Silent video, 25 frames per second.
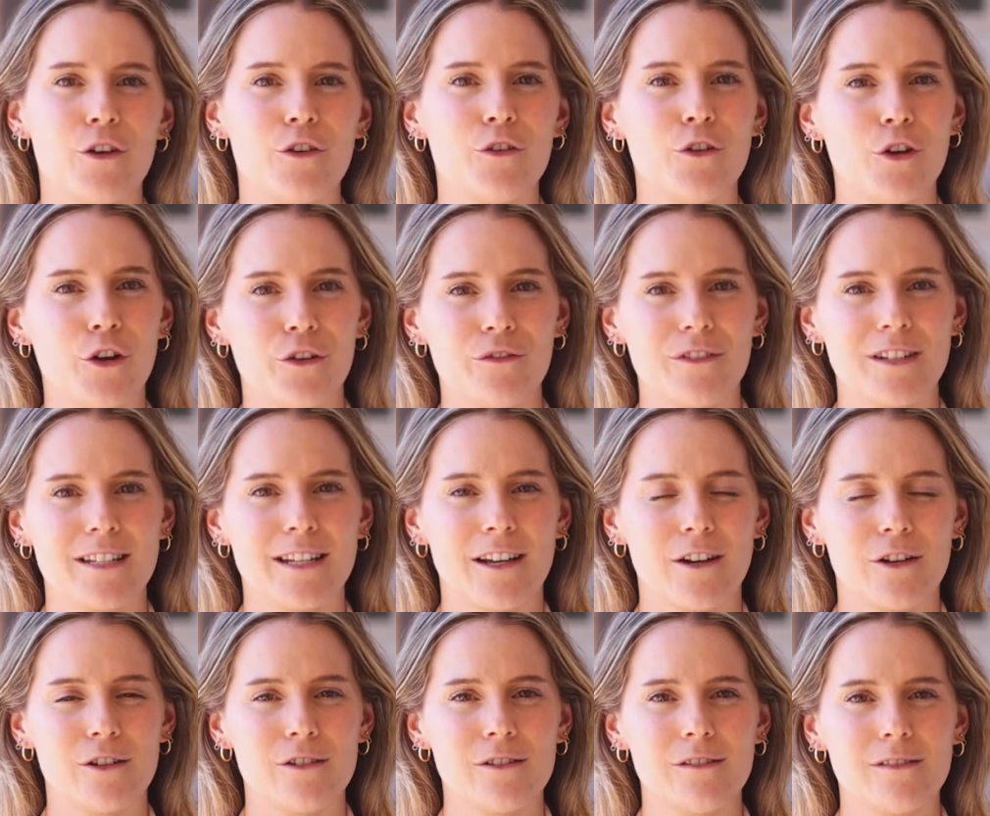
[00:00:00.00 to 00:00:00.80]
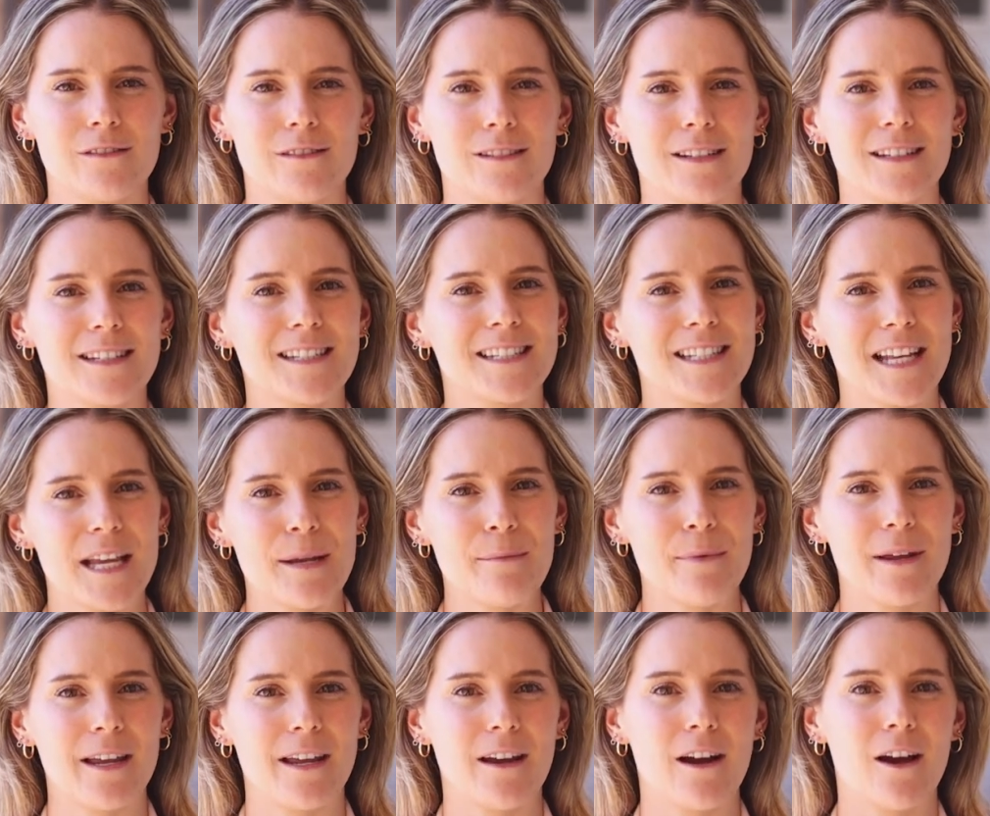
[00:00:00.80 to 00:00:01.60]
Novotel,
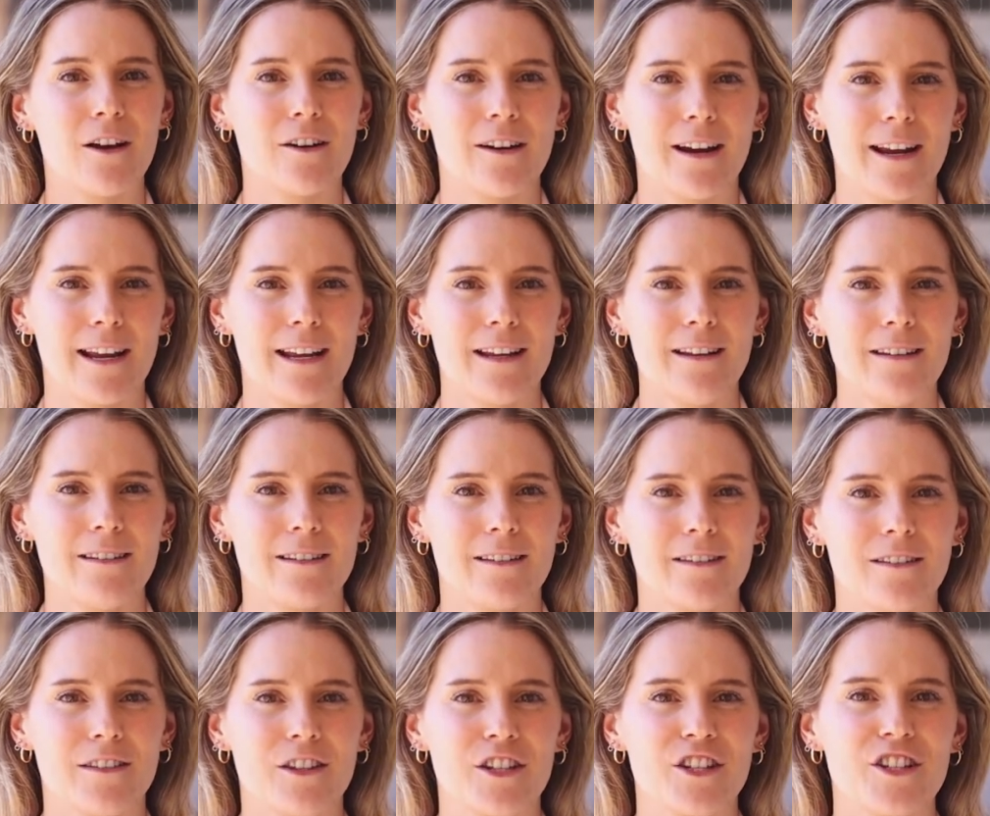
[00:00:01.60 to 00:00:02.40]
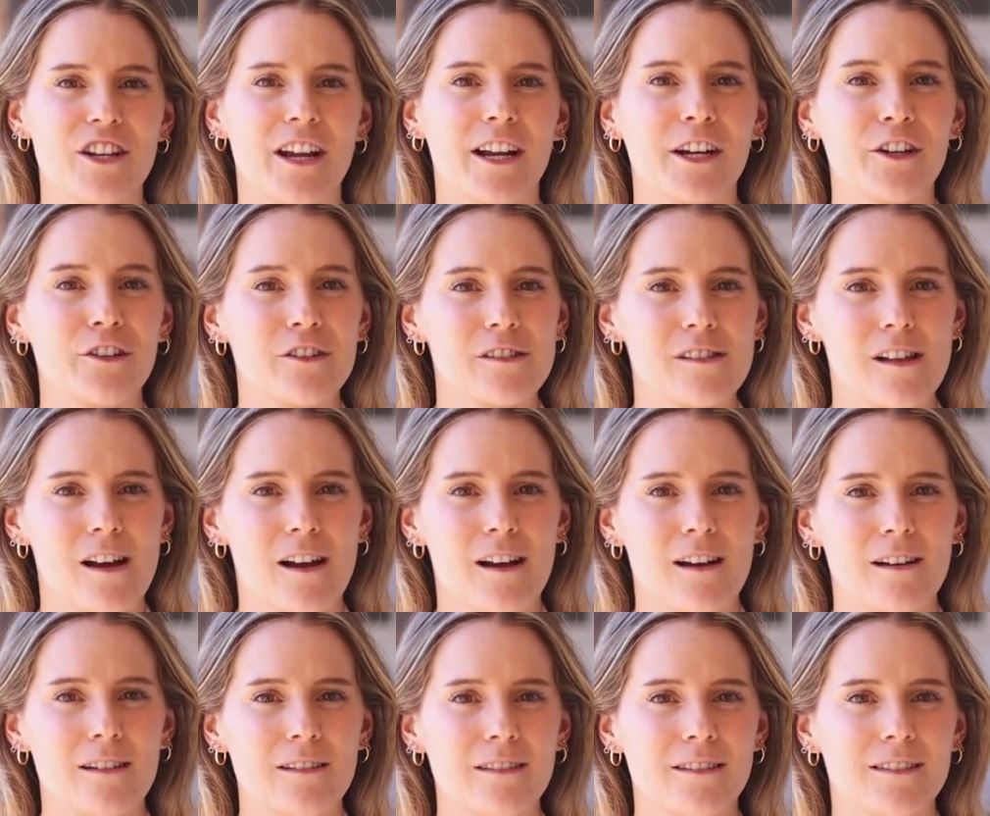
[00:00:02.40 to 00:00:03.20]
CBRE, the
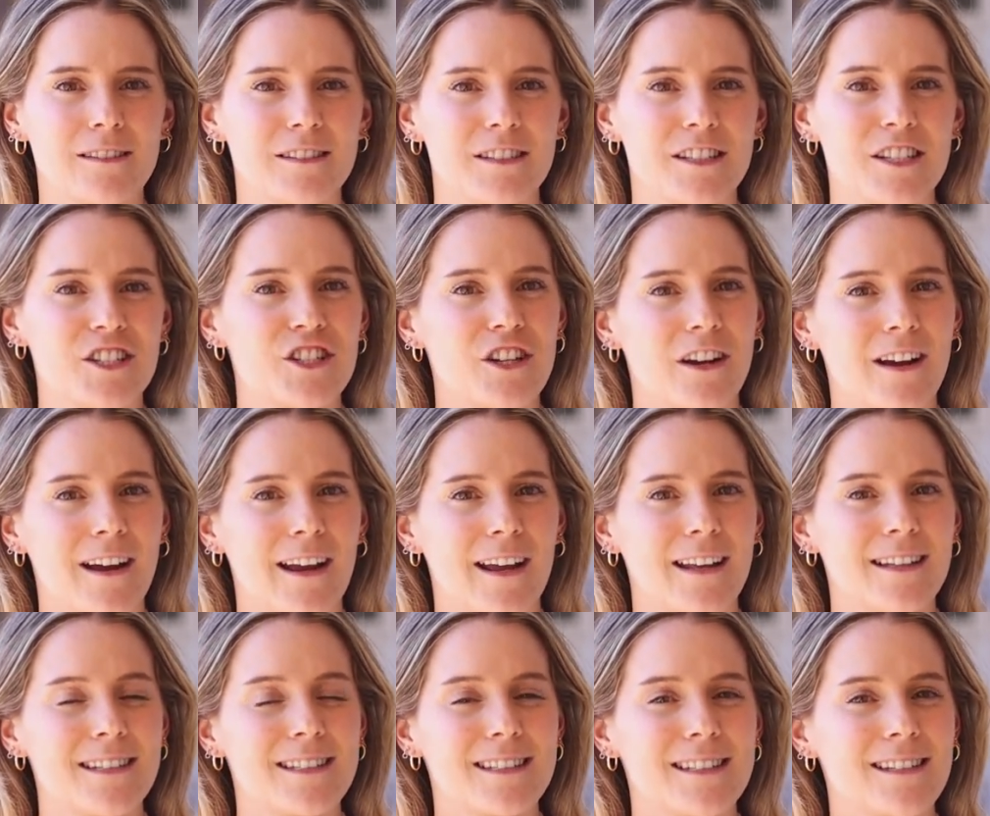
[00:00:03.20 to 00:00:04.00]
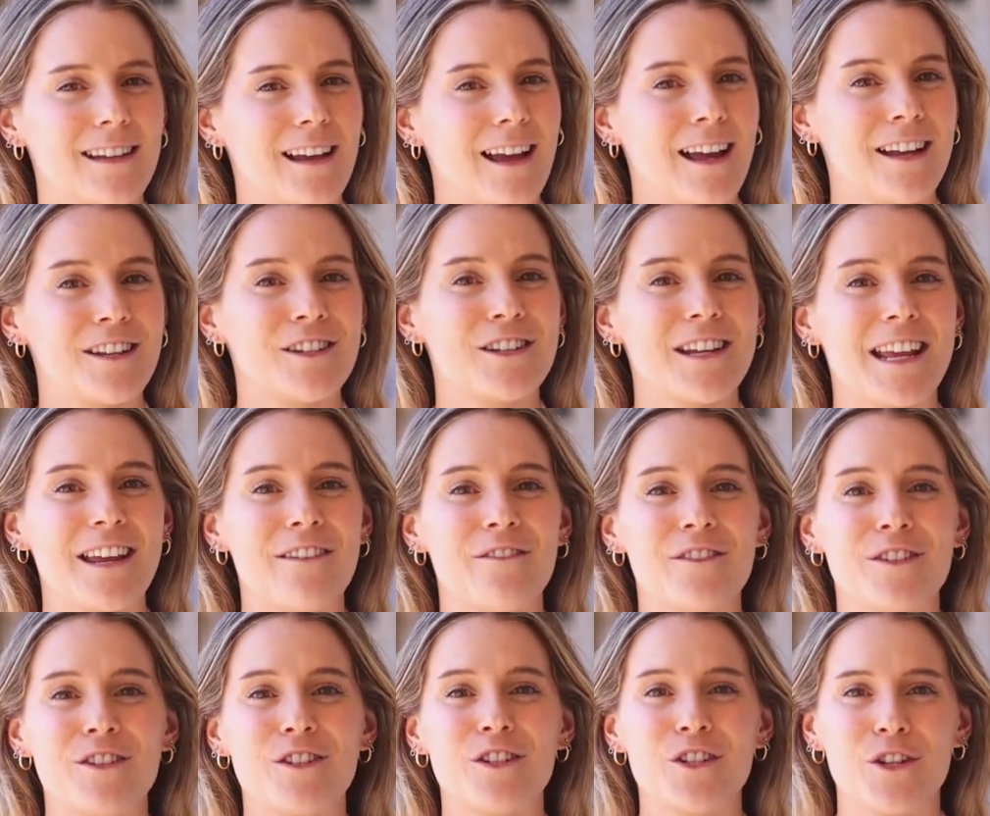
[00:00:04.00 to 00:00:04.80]
Shangri-La, the Giants, and
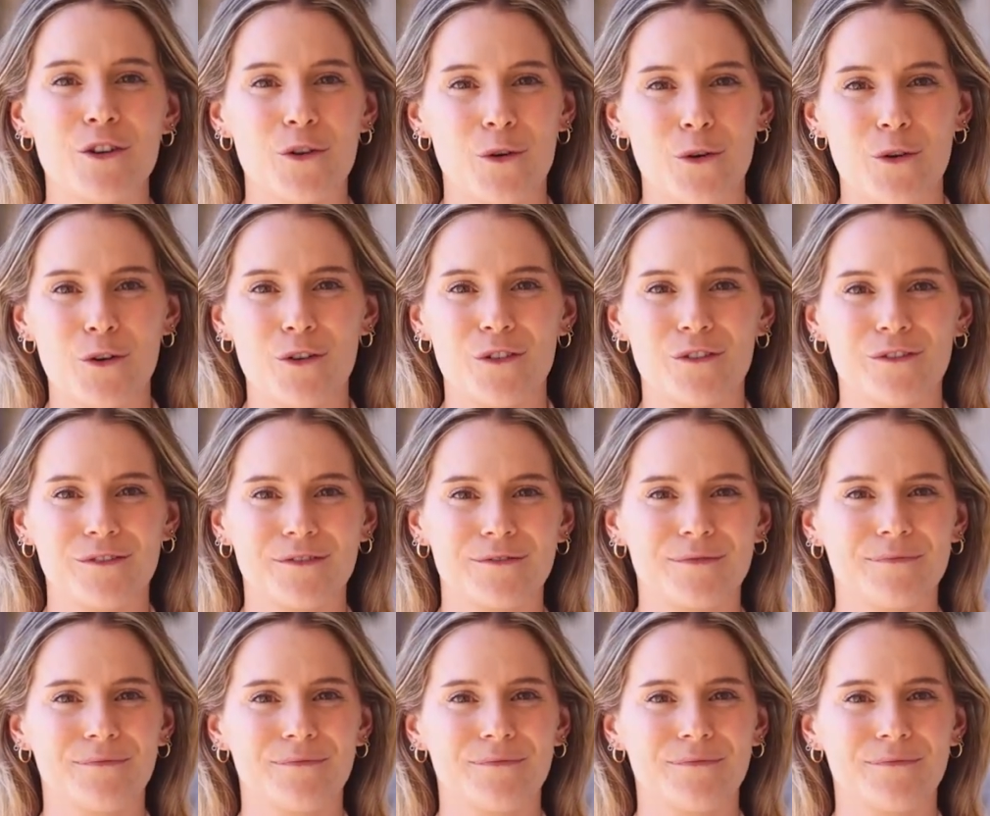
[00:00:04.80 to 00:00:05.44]
even Dior.